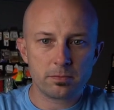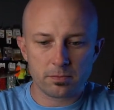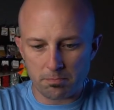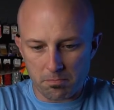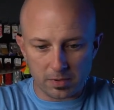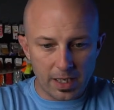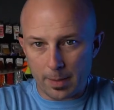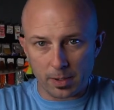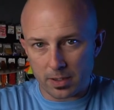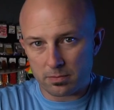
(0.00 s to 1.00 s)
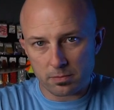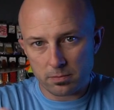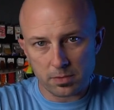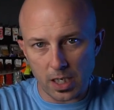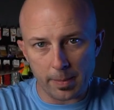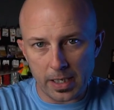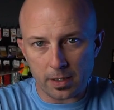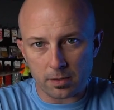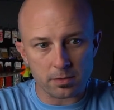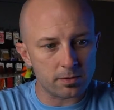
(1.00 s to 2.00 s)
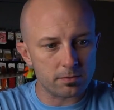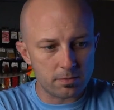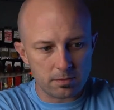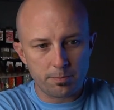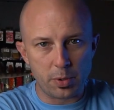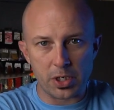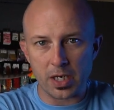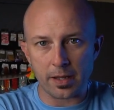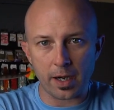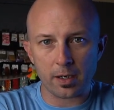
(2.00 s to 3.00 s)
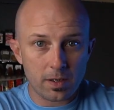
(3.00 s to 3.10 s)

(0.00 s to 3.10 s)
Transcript: label it dubbing, and put it in there.